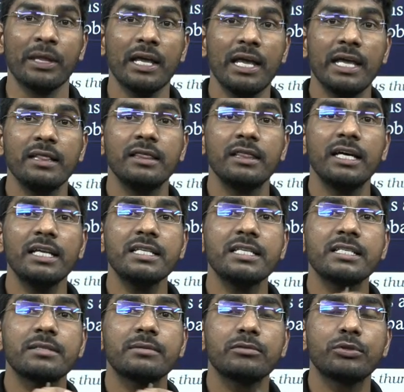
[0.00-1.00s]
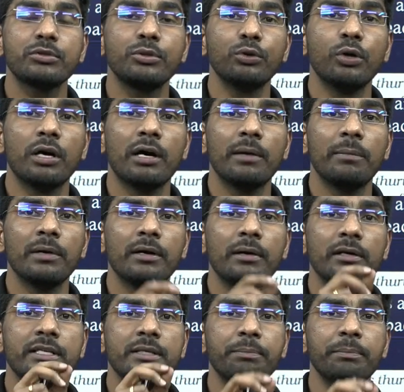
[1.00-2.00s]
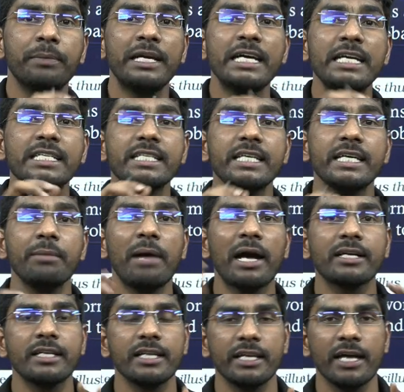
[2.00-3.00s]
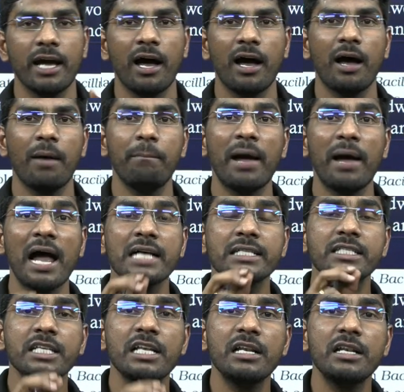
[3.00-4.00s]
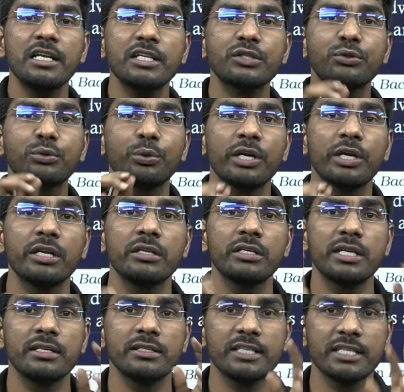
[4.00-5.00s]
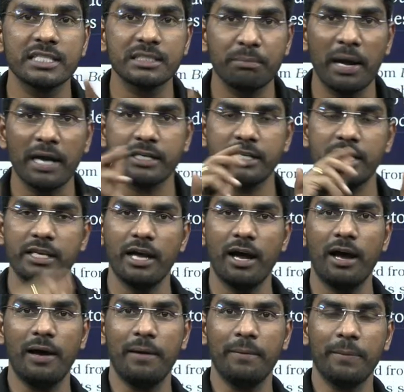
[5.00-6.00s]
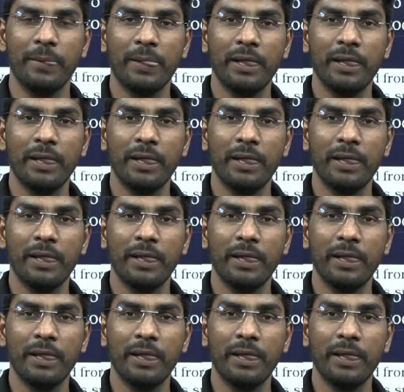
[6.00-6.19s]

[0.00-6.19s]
in the to, uh, uh, BT bacteria, Bacillus thuringiensis bacteria.